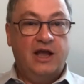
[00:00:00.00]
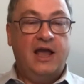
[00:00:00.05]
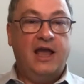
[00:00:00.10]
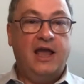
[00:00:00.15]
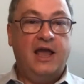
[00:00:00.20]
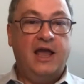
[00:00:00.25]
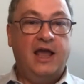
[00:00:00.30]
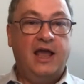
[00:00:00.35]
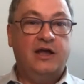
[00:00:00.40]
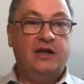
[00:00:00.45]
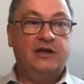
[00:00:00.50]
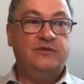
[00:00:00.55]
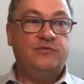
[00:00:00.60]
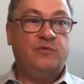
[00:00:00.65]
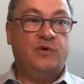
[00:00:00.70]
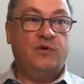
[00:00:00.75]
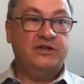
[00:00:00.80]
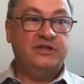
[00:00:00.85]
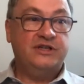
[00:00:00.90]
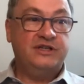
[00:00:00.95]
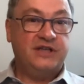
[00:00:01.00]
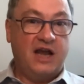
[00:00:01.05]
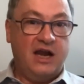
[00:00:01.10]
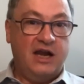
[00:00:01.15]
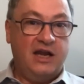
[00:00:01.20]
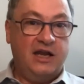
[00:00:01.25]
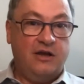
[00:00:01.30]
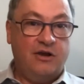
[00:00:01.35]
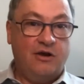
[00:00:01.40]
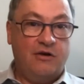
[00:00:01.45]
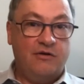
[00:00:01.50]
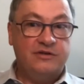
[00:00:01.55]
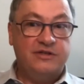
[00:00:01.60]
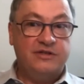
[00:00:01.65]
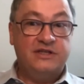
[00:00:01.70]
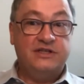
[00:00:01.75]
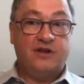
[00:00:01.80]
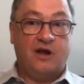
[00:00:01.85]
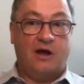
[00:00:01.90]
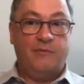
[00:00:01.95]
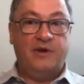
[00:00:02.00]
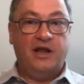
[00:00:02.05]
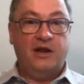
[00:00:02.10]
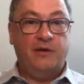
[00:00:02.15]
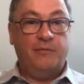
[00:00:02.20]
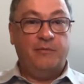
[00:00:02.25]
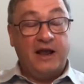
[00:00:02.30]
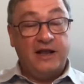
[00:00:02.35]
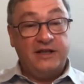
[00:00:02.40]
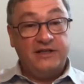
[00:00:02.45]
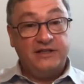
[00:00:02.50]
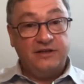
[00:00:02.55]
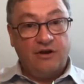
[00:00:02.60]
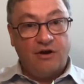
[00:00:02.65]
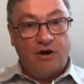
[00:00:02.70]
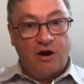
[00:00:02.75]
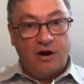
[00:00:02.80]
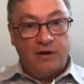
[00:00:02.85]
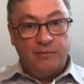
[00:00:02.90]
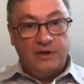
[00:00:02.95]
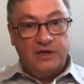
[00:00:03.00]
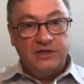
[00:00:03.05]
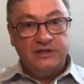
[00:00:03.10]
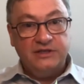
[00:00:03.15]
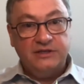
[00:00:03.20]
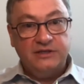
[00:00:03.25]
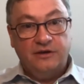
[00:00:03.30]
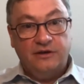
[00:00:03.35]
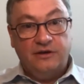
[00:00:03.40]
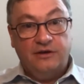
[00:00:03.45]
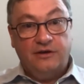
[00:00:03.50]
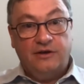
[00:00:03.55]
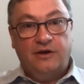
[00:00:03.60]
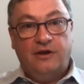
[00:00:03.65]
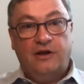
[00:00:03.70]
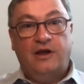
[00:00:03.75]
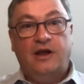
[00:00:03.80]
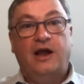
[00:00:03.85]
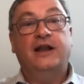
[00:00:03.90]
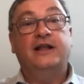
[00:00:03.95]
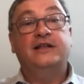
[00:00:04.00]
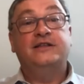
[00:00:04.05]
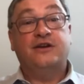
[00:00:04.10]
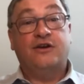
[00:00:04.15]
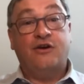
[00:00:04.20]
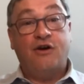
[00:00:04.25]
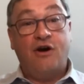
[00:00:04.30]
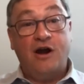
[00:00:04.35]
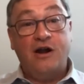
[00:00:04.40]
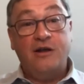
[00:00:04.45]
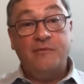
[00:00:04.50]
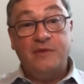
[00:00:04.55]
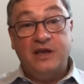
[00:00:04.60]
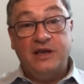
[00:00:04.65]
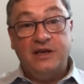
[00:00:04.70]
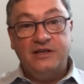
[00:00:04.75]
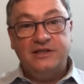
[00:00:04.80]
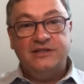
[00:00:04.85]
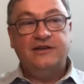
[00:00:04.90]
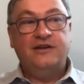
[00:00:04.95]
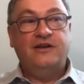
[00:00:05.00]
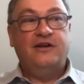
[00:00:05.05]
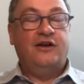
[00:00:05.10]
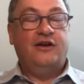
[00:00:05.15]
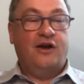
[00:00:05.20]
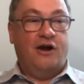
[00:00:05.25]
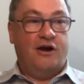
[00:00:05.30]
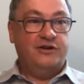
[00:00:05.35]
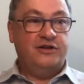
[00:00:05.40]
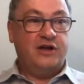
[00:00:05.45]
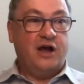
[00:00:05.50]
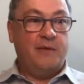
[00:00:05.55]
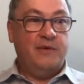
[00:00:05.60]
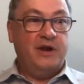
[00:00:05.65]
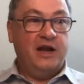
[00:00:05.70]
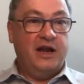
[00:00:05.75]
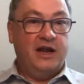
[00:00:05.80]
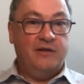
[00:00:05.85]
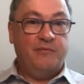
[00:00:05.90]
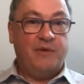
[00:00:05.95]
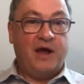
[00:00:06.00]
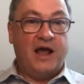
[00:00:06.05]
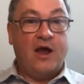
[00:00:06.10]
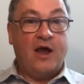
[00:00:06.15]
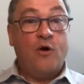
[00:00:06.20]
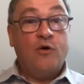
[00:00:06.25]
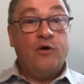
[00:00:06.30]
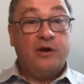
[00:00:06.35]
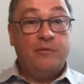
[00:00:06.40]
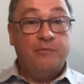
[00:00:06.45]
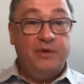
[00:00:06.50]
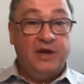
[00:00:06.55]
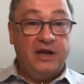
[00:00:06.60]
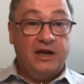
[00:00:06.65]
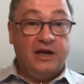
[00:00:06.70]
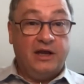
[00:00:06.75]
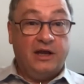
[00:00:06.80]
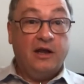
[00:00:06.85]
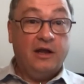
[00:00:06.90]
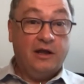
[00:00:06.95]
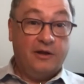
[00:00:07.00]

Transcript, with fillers: and where society goes is dominated by its economies. And its economies are dominated by outcompeting.